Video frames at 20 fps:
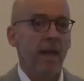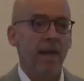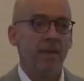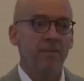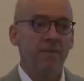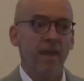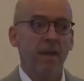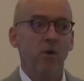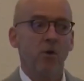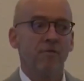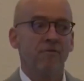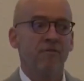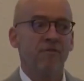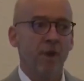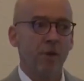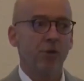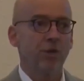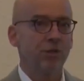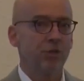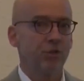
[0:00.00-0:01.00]
and they are
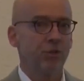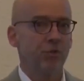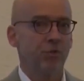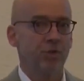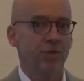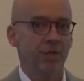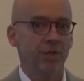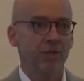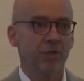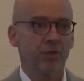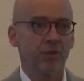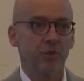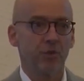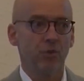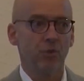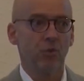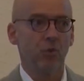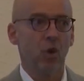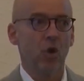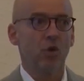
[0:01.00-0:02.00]
very tuned
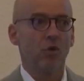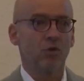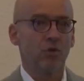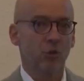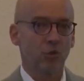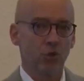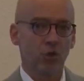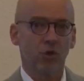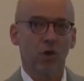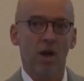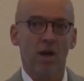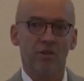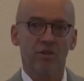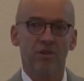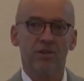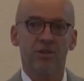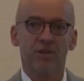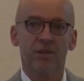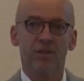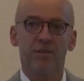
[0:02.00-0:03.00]
into social
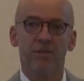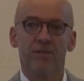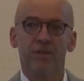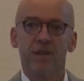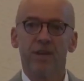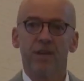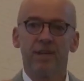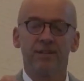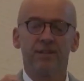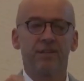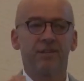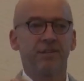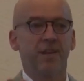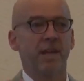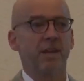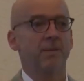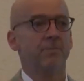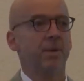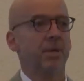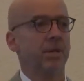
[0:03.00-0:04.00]
consciousness and
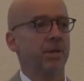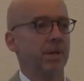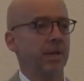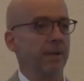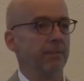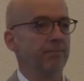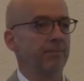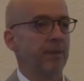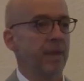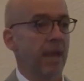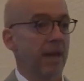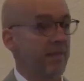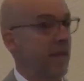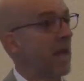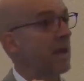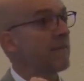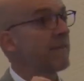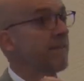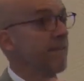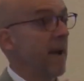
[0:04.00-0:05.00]
sustainability. And
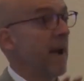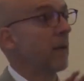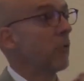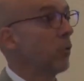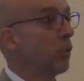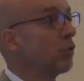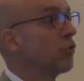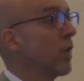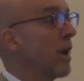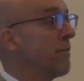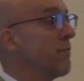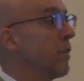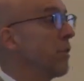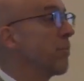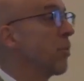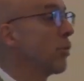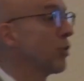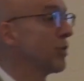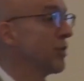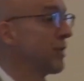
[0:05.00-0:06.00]
that, in fact, will drive
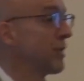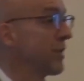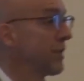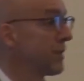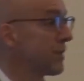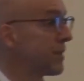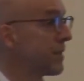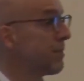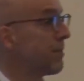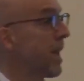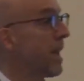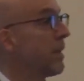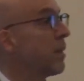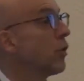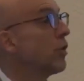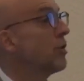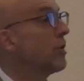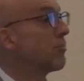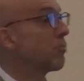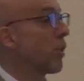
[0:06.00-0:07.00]
their purchases
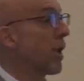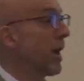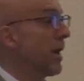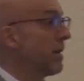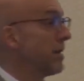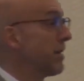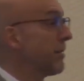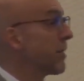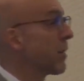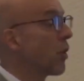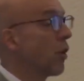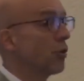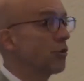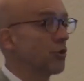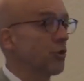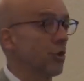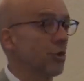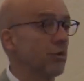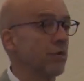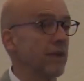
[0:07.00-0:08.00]
depending on the brand and the
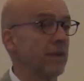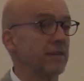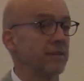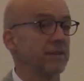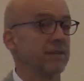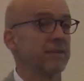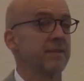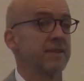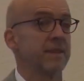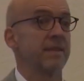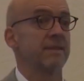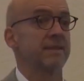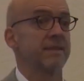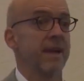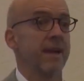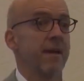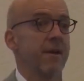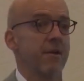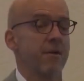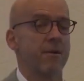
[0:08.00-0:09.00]
culture that's
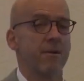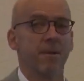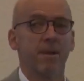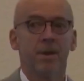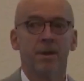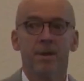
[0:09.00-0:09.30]
there.